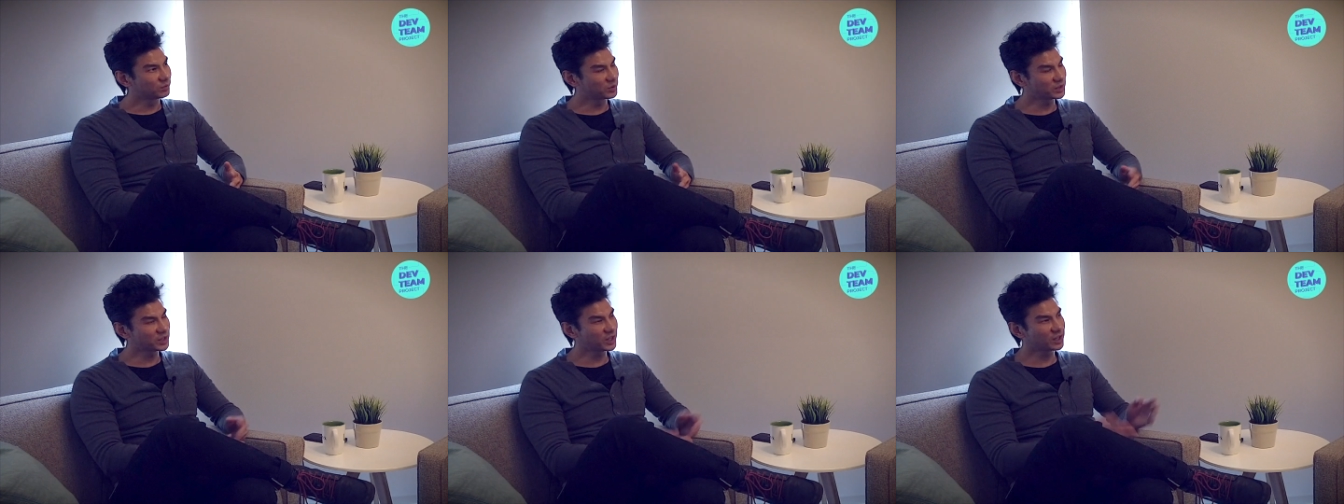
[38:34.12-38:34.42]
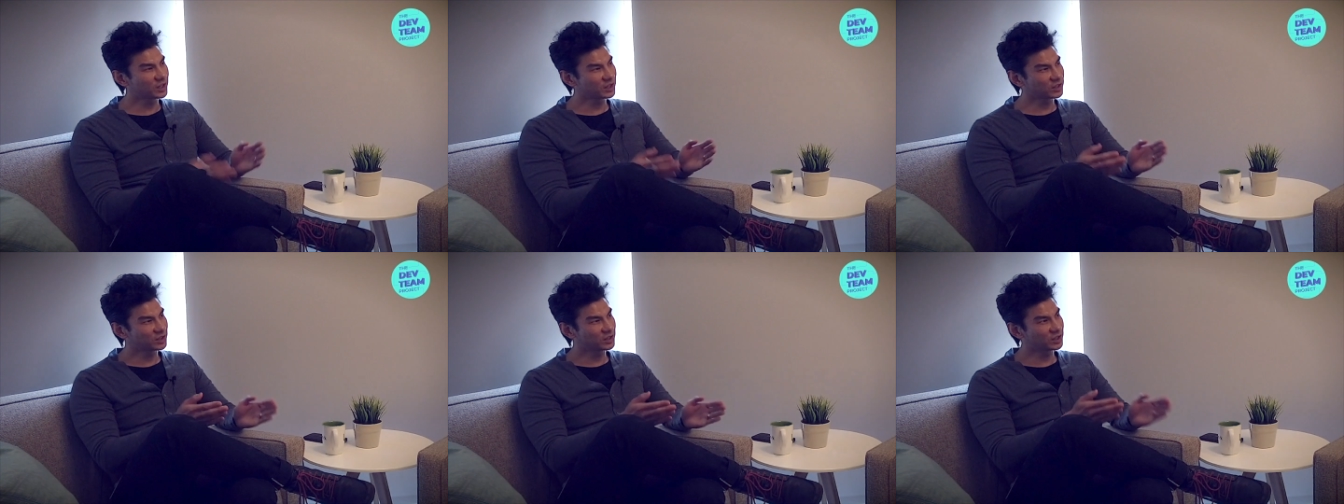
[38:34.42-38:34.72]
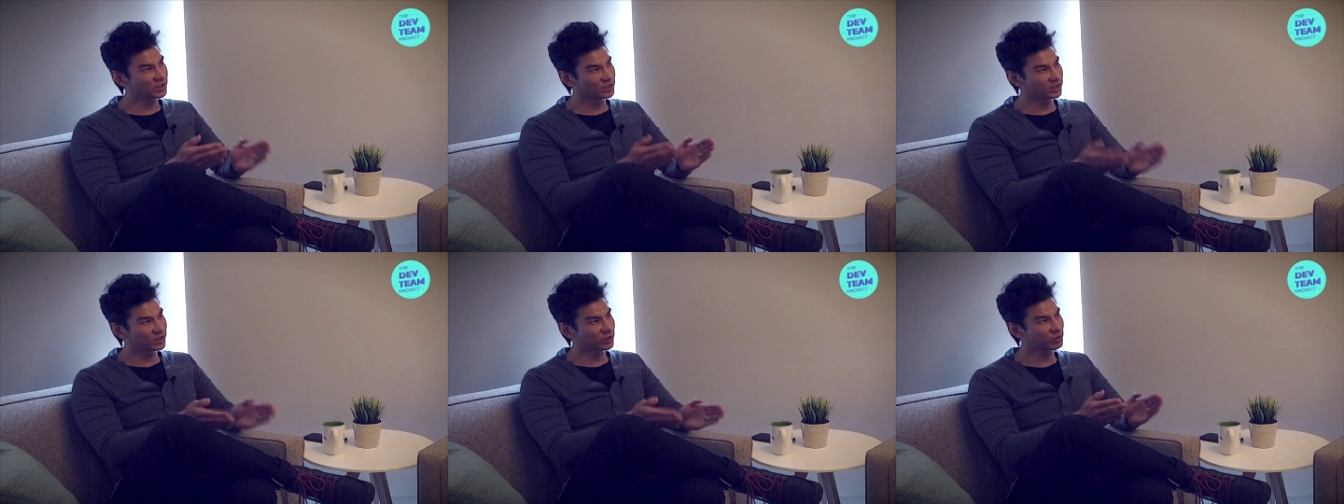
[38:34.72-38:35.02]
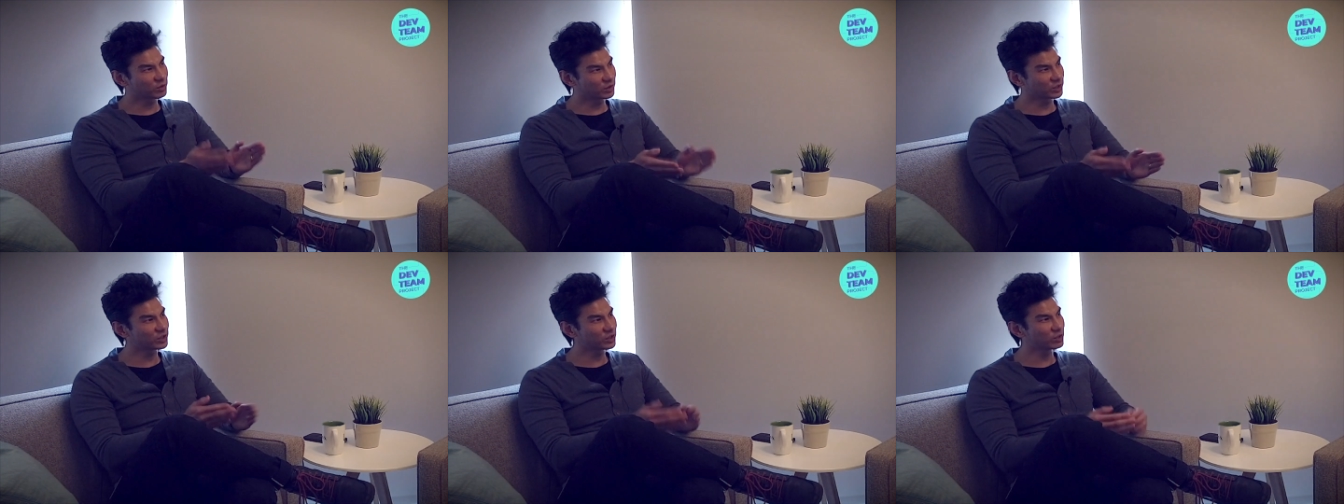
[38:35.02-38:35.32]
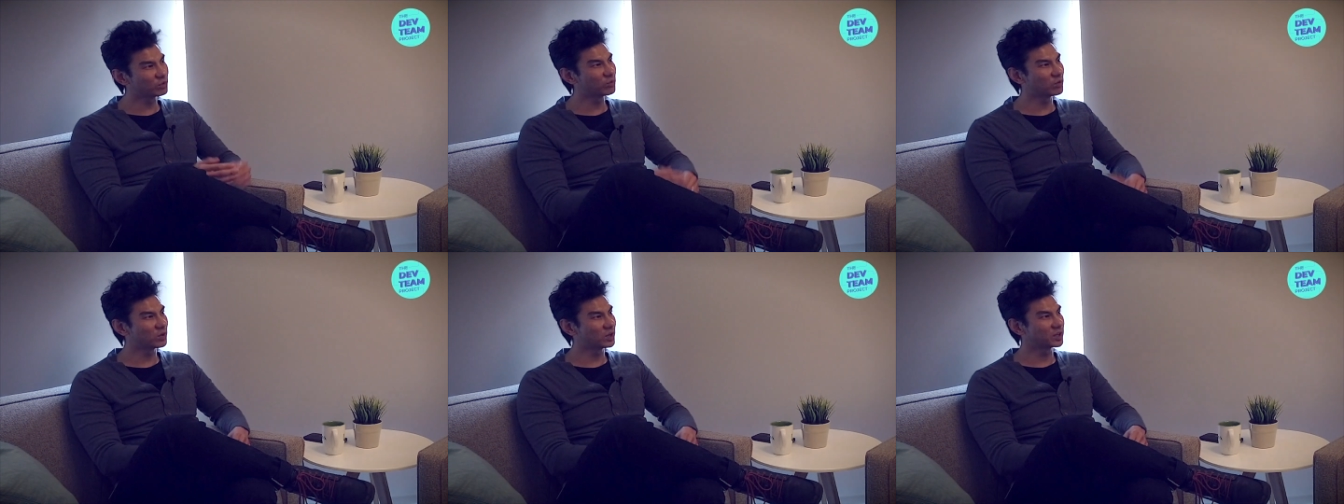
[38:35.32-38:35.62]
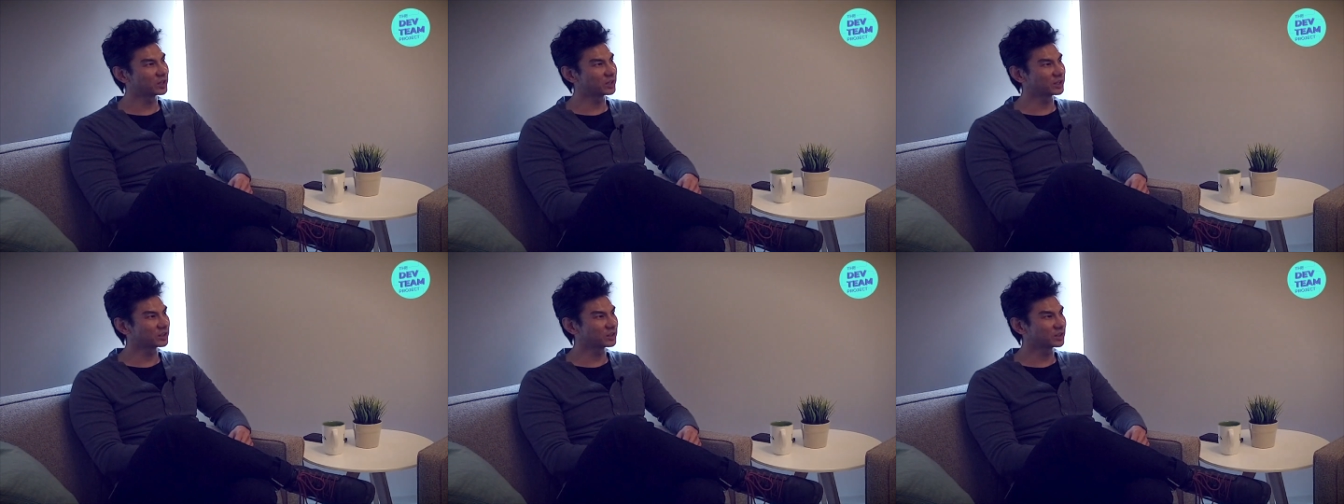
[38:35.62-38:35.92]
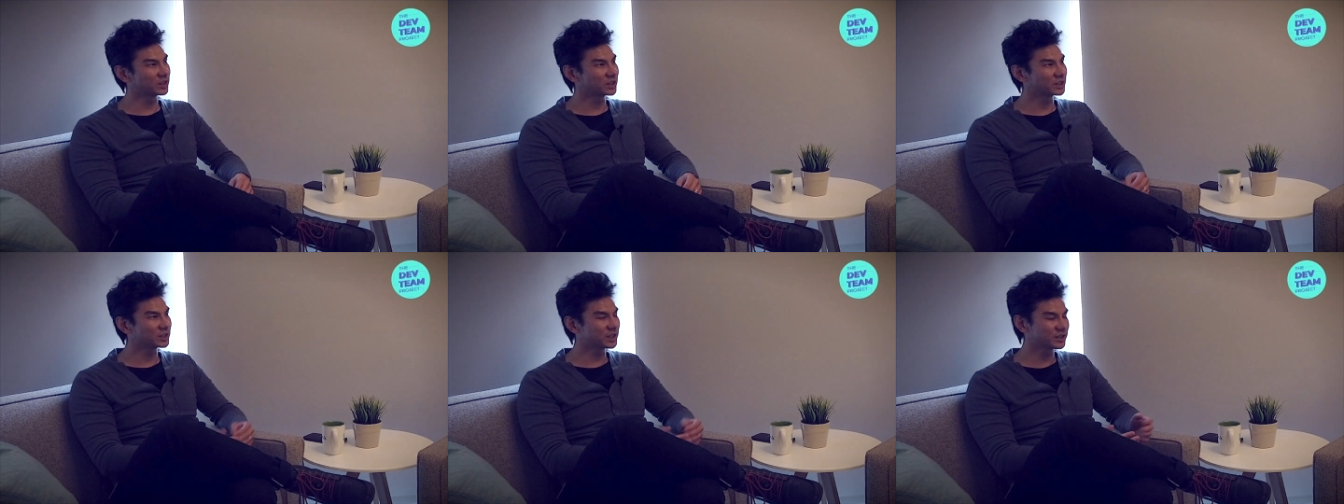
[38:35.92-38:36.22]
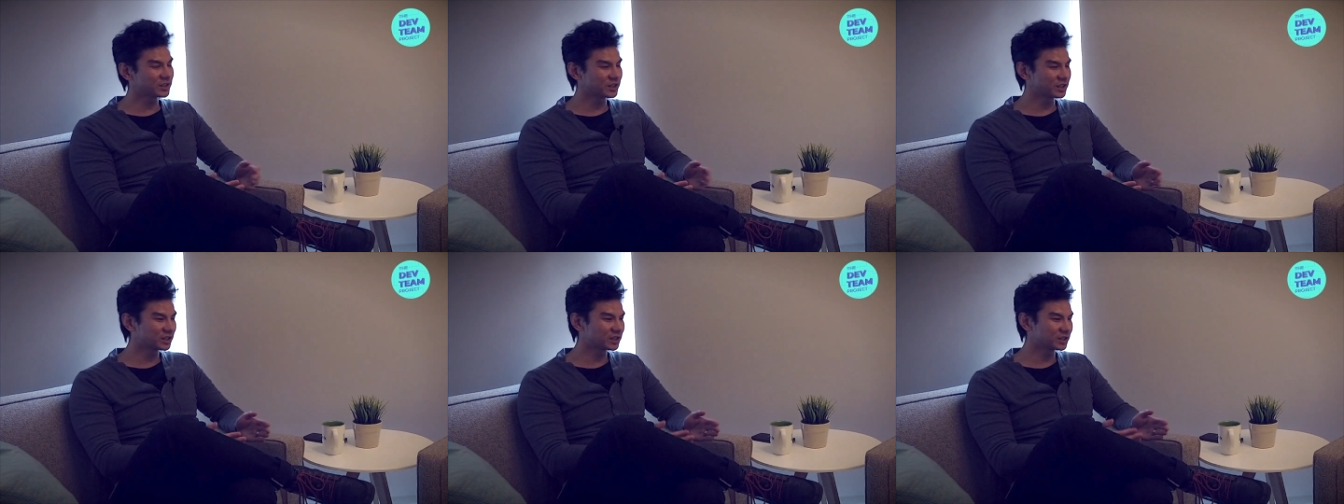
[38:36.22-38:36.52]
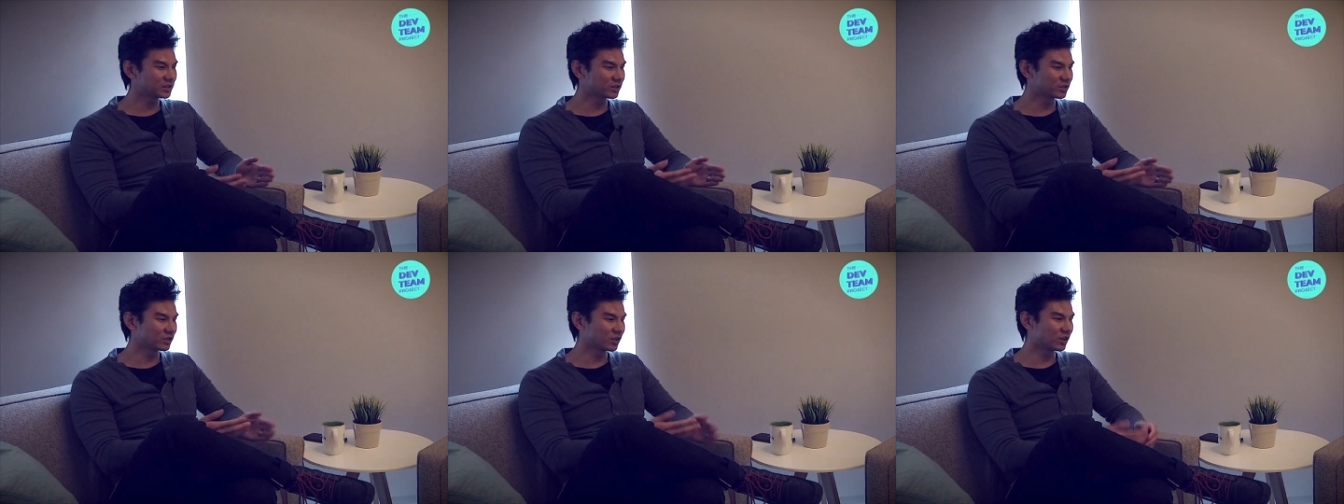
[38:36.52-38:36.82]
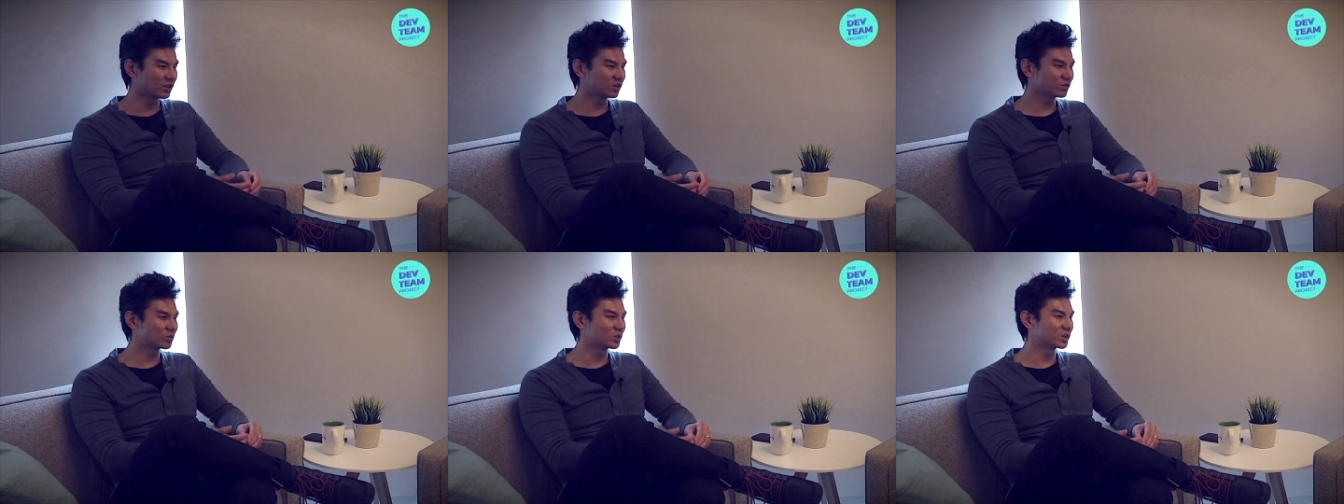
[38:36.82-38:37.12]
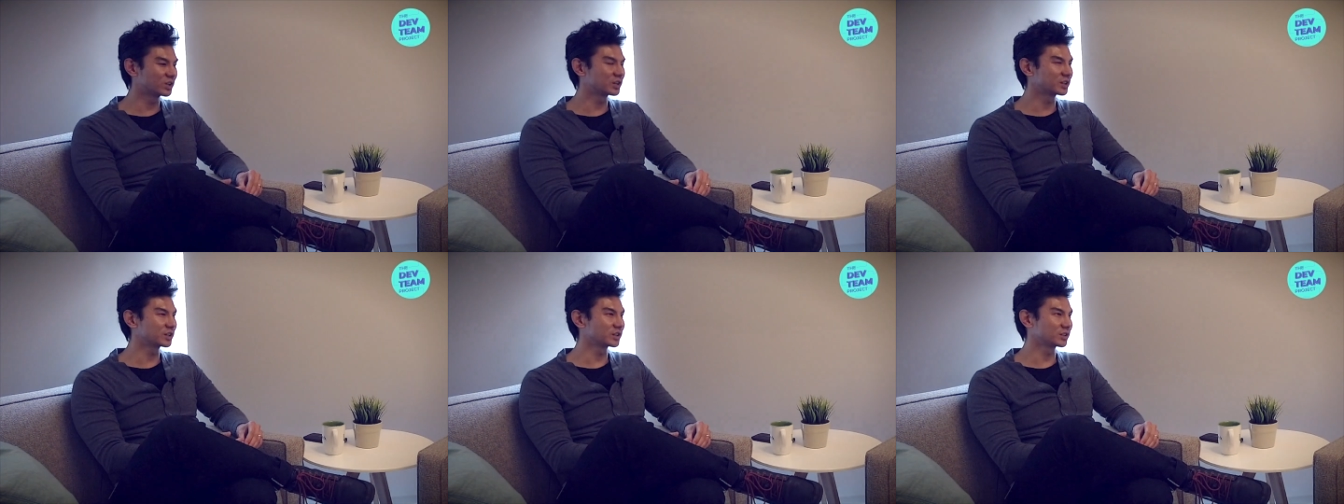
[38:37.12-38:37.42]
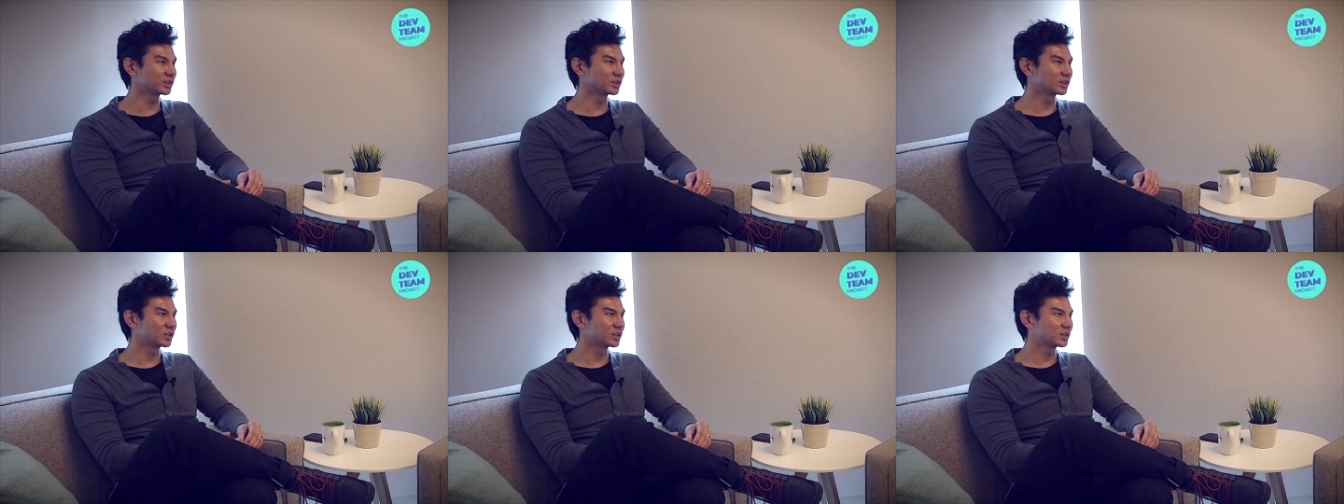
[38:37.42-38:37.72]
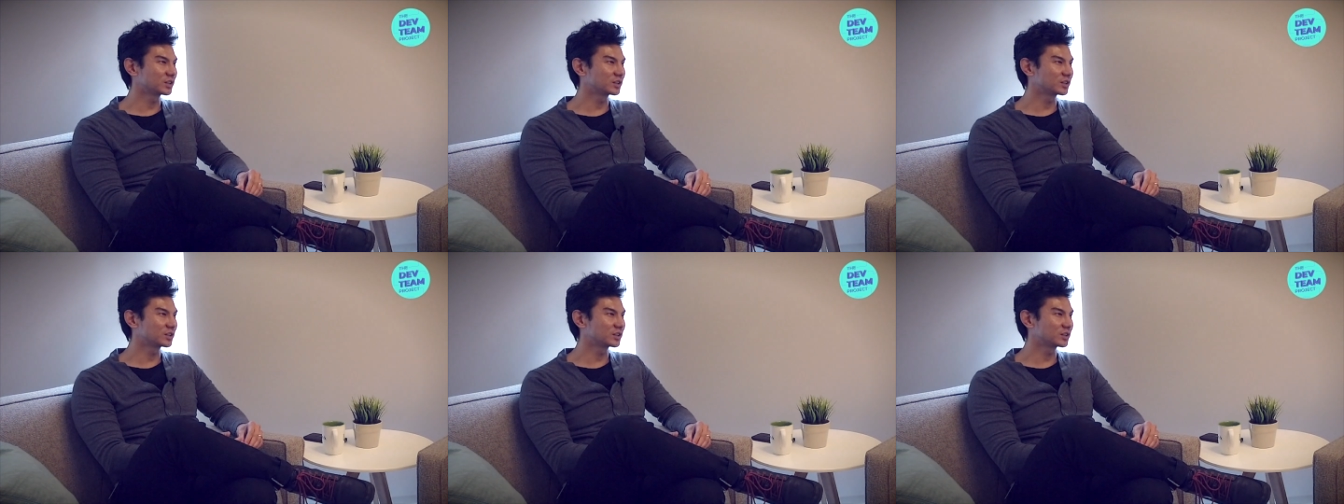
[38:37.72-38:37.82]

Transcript: But the critical one, and I think in the long run,